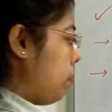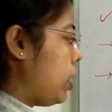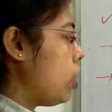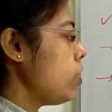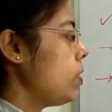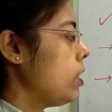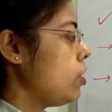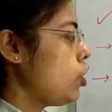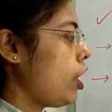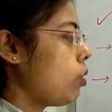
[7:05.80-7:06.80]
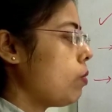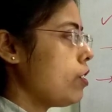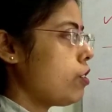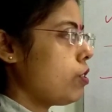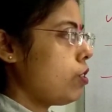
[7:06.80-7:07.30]
because j
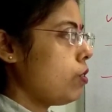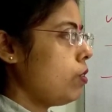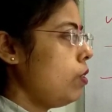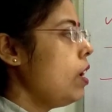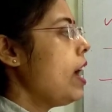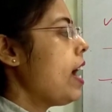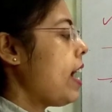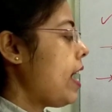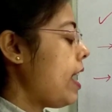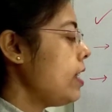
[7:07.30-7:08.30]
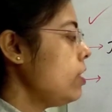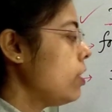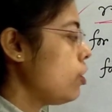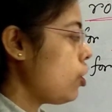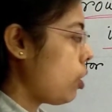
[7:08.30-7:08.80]
equals to 2 and
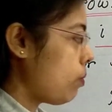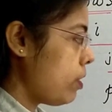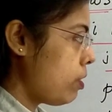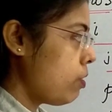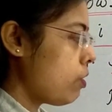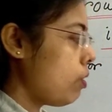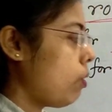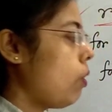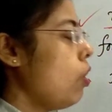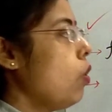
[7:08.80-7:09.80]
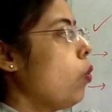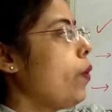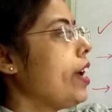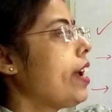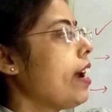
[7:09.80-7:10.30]
j equals to 0.
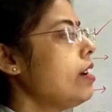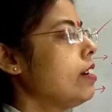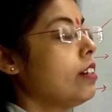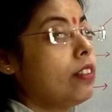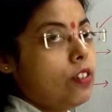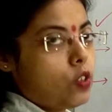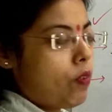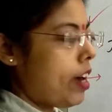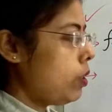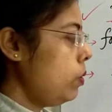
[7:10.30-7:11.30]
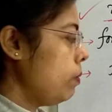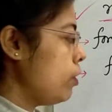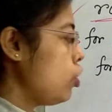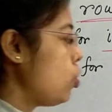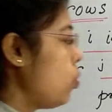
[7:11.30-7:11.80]
We get this value
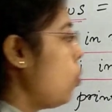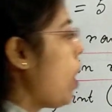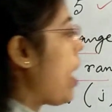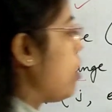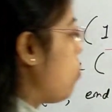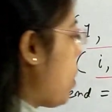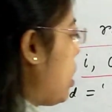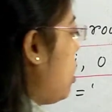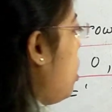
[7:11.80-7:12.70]
2 and 1.